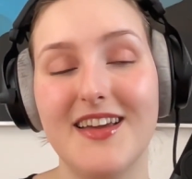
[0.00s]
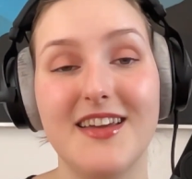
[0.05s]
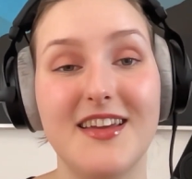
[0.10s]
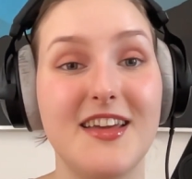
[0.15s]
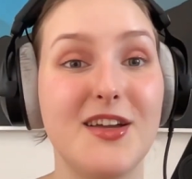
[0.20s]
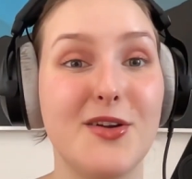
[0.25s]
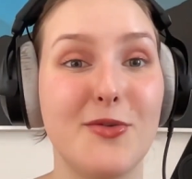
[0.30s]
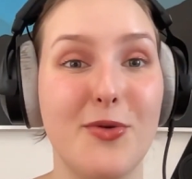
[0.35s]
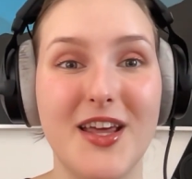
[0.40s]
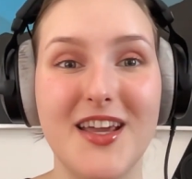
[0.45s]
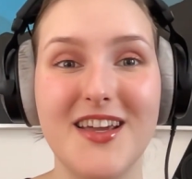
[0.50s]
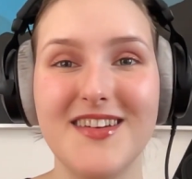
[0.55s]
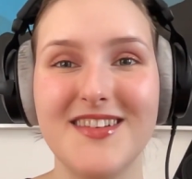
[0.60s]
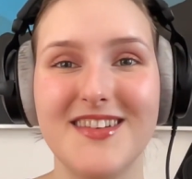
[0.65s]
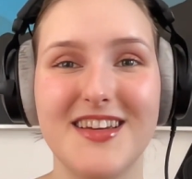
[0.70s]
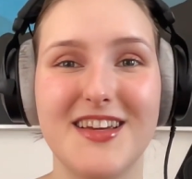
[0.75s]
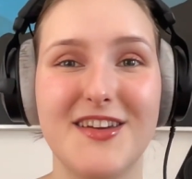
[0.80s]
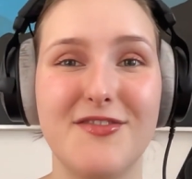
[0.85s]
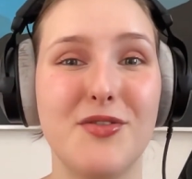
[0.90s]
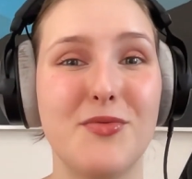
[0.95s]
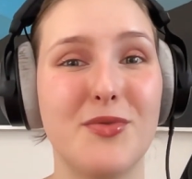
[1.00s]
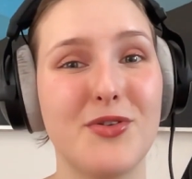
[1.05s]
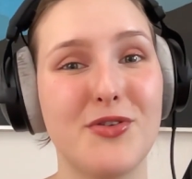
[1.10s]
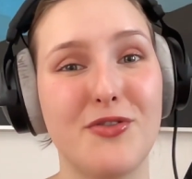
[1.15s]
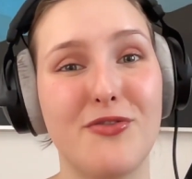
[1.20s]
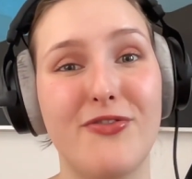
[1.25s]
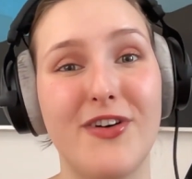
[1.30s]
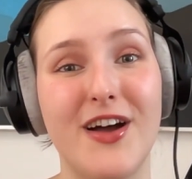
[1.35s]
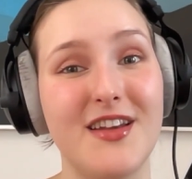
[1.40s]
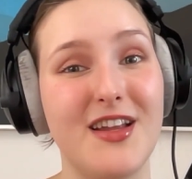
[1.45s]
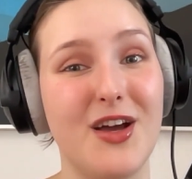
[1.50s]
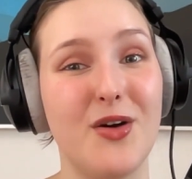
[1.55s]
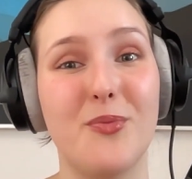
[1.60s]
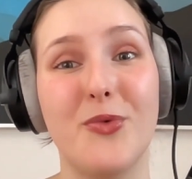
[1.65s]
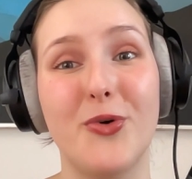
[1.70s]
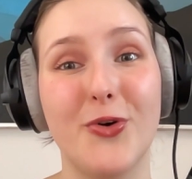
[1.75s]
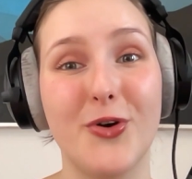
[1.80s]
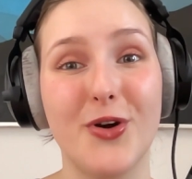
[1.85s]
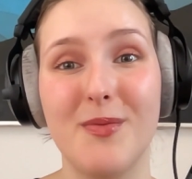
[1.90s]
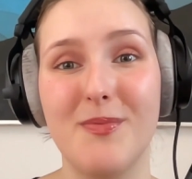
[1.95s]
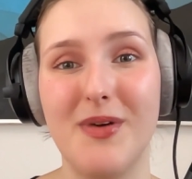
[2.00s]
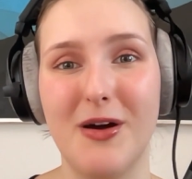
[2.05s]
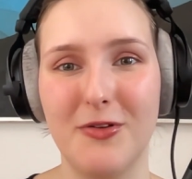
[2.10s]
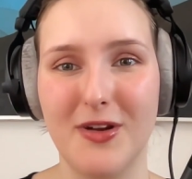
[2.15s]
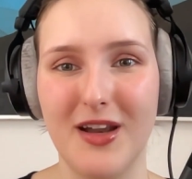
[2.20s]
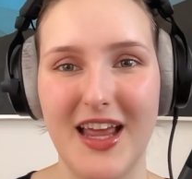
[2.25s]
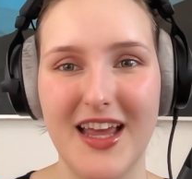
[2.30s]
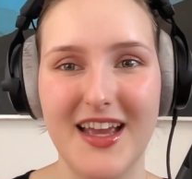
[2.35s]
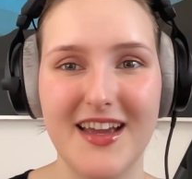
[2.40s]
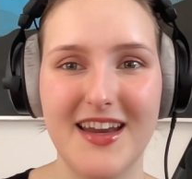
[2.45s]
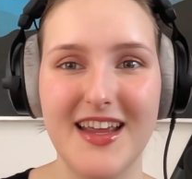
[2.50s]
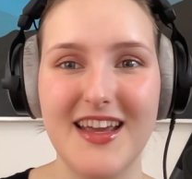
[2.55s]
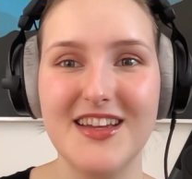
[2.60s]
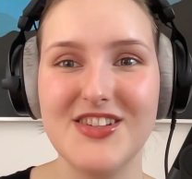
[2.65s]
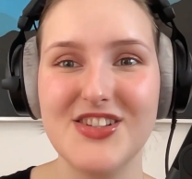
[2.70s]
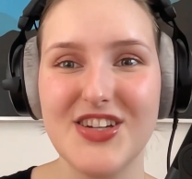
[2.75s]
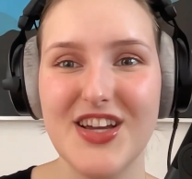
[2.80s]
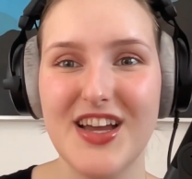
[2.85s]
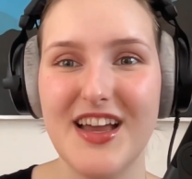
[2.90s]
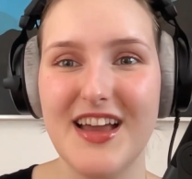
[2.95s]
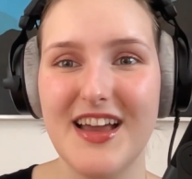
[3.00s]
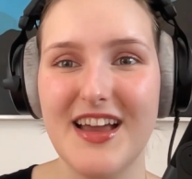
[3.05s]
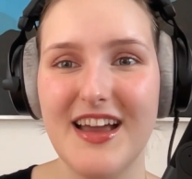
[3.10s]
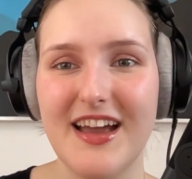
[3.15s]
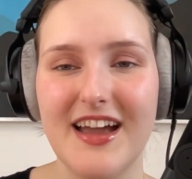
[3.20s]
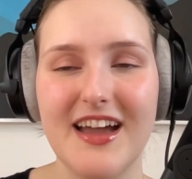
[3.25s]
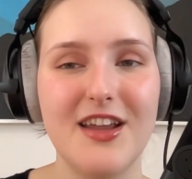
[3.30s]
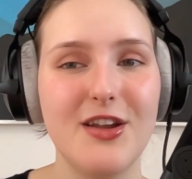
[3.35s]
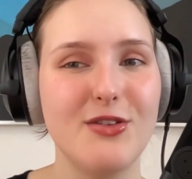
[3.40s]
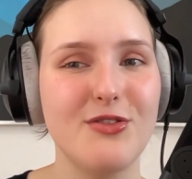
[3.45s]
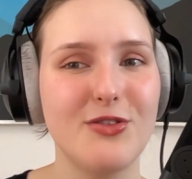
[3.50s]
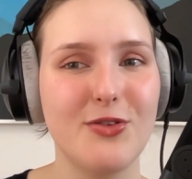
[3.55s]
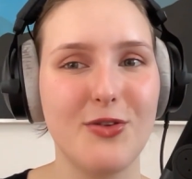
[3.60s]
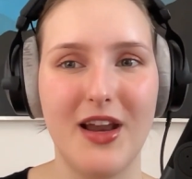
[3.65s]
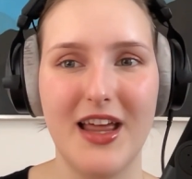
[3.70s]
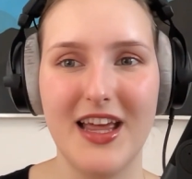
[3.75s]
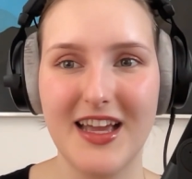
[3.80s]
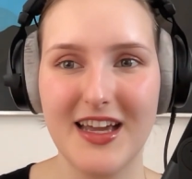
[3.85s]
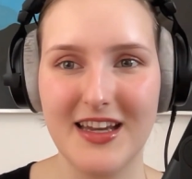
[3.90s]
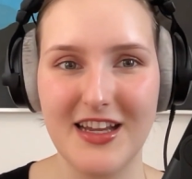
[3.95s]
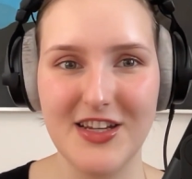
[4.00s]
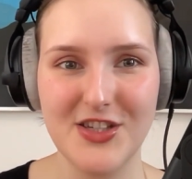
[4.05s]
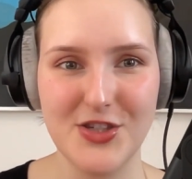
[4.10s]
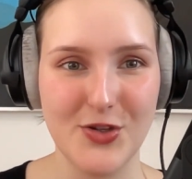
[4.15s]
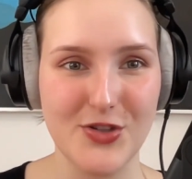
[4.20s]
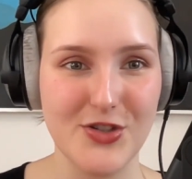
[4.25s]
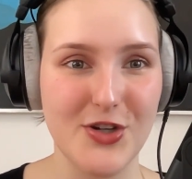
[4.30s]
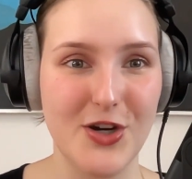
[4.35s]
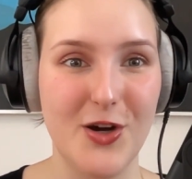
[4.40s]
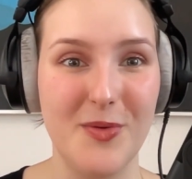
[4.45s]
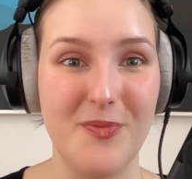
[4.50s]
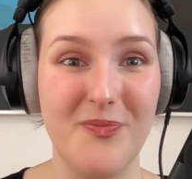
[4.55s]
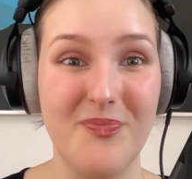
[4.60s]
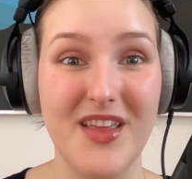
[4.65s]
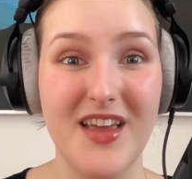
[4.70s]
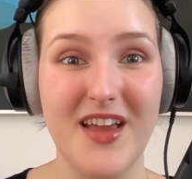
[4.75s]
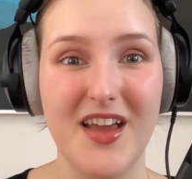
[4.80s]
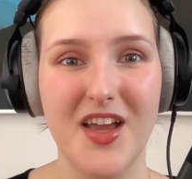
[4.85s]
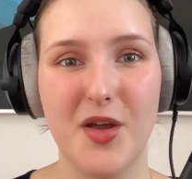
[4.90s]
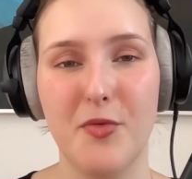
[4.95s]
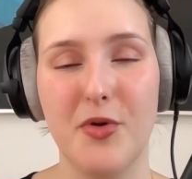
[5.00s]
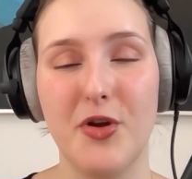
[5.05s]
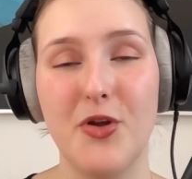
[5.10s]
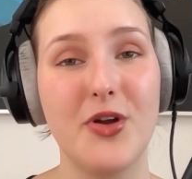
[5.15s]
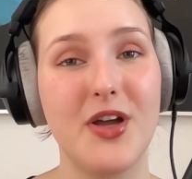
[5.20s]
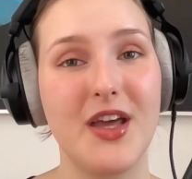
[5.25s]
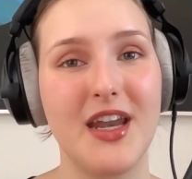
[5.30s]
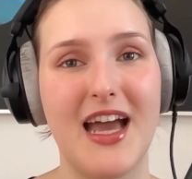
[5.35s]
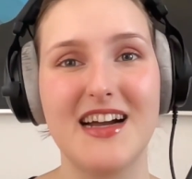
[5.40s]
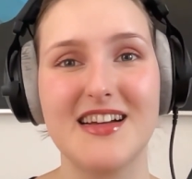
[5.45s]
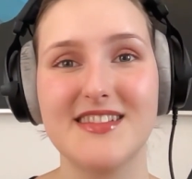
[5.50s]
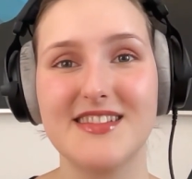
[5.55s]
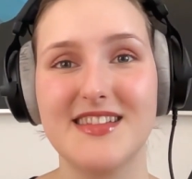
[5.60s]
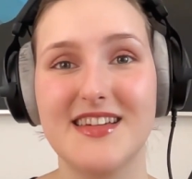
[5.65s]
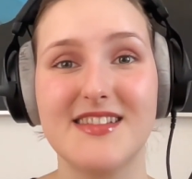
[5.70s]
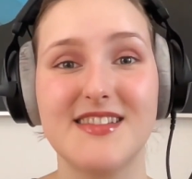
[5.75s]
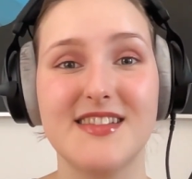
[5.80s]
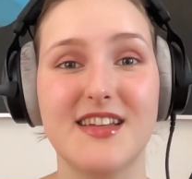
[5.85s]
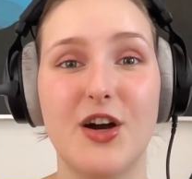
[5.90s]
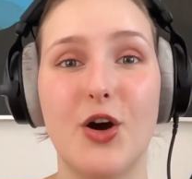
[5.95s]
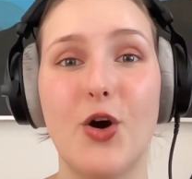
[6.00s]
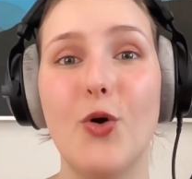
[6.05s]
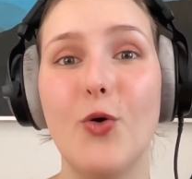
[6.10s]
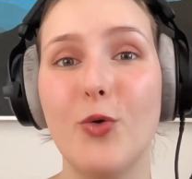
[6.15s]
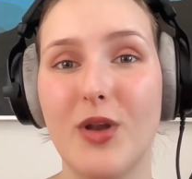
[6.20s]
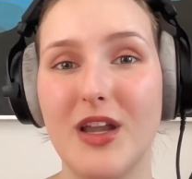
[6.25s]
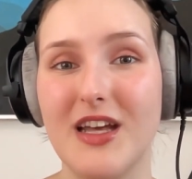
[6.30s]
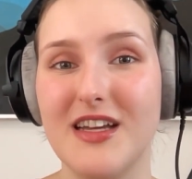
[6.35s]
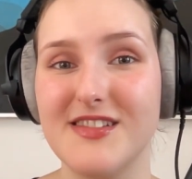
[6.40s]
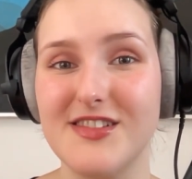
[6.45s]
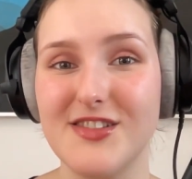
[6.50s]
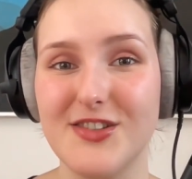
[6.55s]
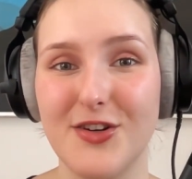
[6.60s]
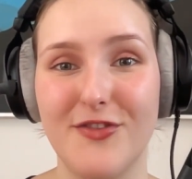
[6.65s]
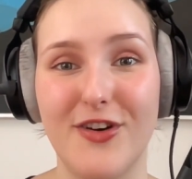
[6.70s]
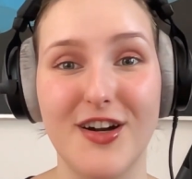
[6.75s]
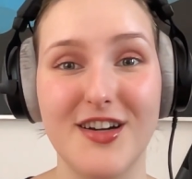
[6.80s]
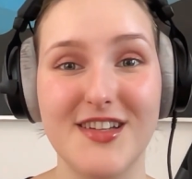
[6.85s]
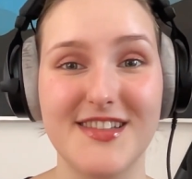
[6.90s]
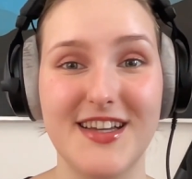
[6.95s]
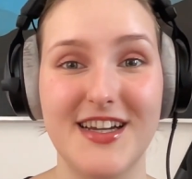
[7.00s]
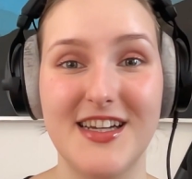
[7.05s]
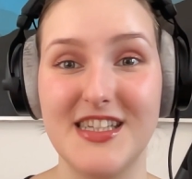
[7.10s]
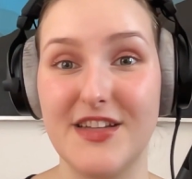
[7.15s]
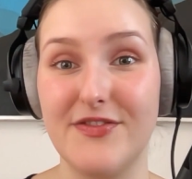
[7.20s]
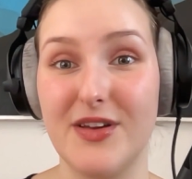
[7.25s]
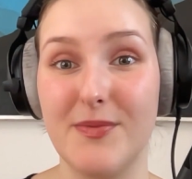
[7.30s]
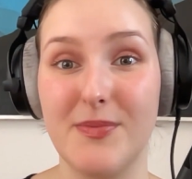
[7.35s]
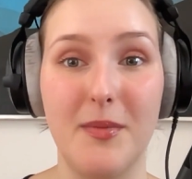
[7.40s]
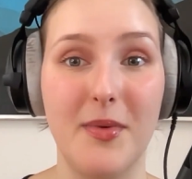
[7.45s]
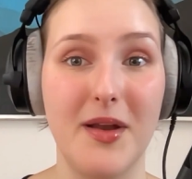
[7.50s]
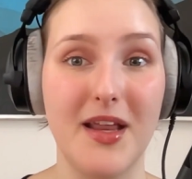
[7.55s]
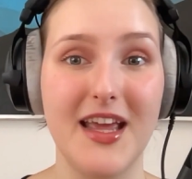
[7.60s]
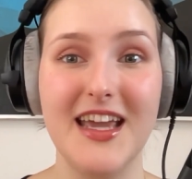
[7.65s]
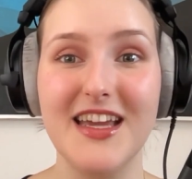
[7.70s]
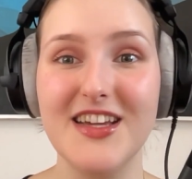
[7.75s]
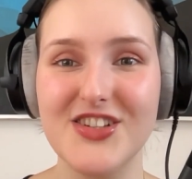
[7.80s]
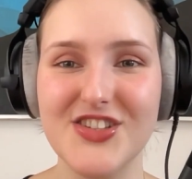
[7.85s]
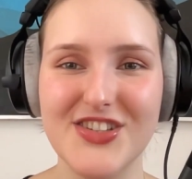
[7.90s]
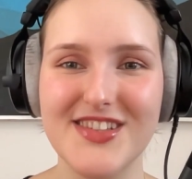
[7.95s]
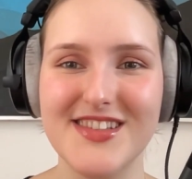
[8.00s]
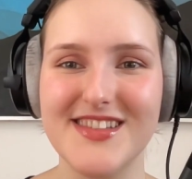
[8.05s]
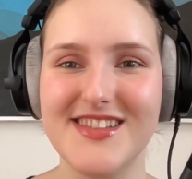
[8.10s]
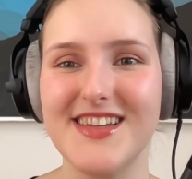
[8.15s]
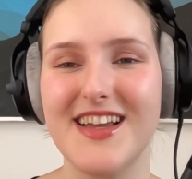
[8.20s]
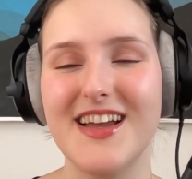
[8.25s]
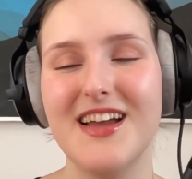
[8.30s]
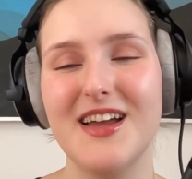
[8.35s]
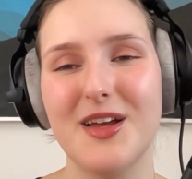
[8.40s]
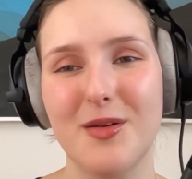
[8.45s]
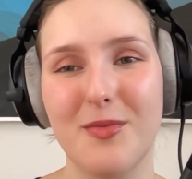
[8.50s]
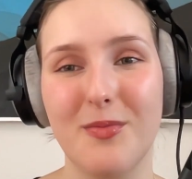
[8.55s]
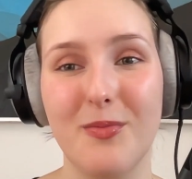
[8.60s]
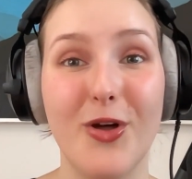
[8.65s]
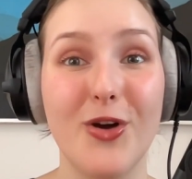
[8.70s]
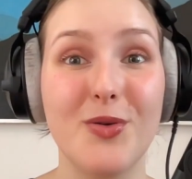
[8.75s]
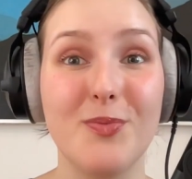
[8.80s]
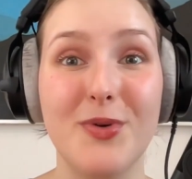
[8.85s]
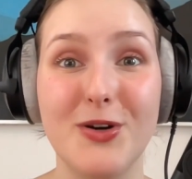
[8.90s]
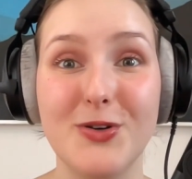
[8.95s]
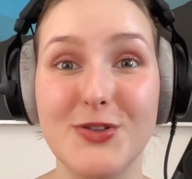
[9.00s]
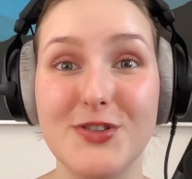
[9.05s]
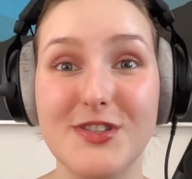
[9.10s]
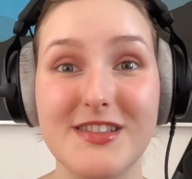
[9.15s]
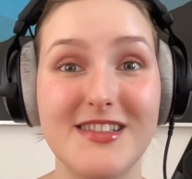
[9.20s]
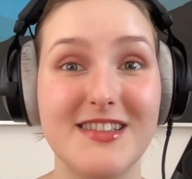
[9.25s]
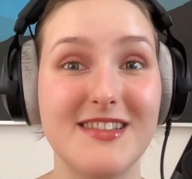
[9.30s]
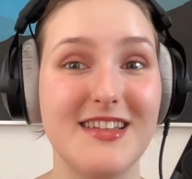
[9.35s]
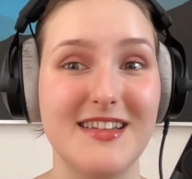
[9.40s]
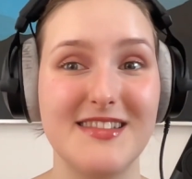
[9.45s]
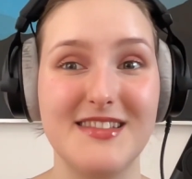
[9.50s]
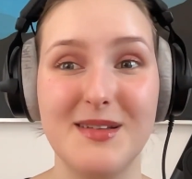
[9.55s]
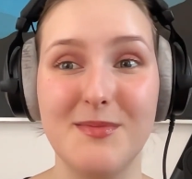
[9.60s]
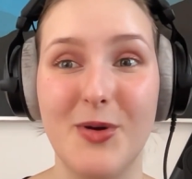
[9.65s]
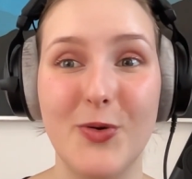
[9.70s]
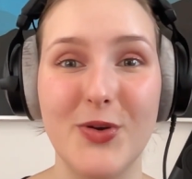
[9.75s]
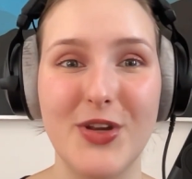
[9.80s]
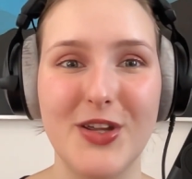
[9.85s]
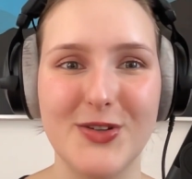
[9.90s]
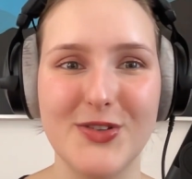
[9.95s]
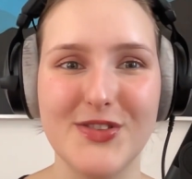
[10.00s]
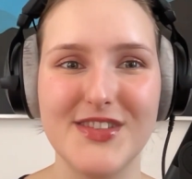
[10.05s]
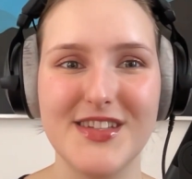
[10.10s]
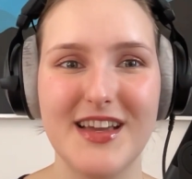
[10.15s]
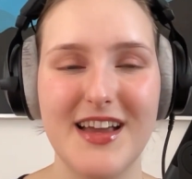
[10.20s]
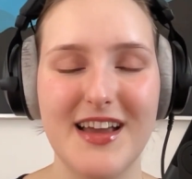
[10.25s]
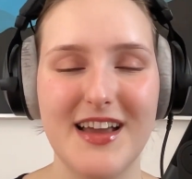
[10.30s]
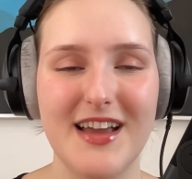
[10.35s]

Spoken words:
Equally, if you want to find out more about GlycanAge, head on to GlycanAge.com, where you can access a whole list of our scientific publications, blog posts, testimonials,